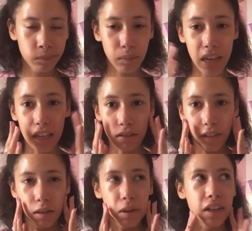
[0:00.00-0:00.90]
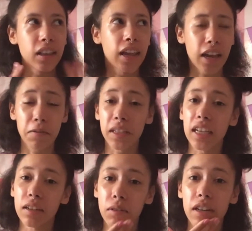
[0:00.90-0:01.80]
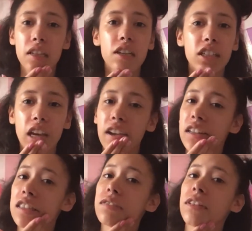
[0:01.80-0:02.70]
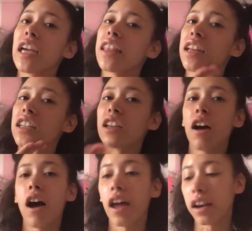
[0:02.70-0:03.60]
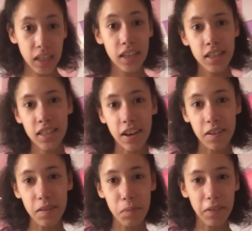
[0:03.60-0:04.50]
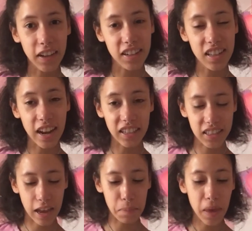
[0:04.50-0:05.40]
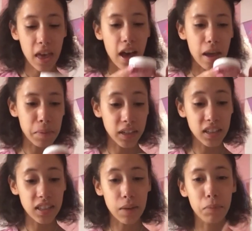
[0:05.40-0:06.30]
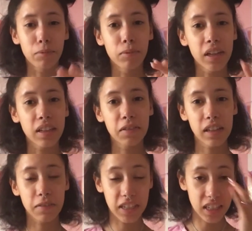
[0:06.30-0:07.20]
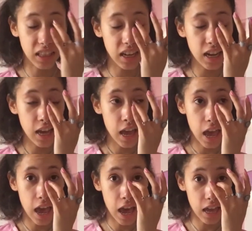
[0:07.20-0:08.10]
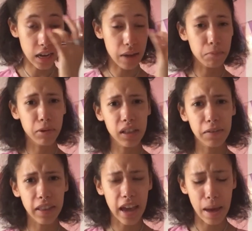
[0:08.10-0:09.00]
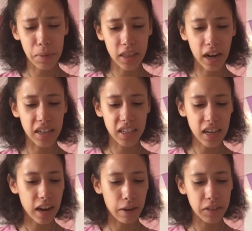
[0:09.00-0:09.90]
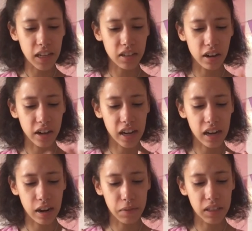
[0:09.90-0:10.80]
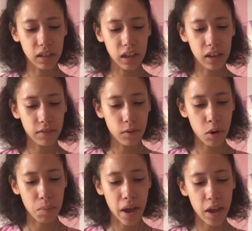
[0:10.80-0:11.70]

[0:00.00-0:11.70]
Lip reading: make you feel weird. Like, I really could wear this all day and just forget that it's on. So moving on to the next step, I picked this up really recently, and I'm really happy that I did. I was at Target and I was looking for my